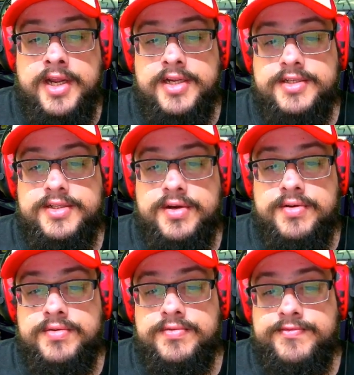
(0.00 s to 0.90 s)

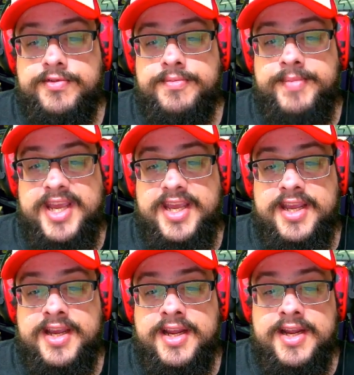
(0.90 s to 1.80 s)
So for
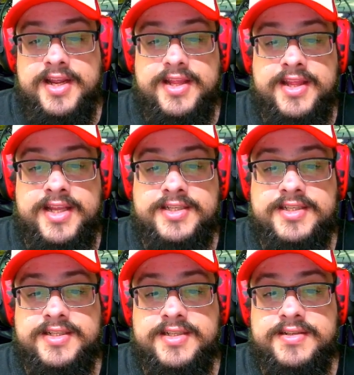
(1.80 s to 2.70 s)
me, this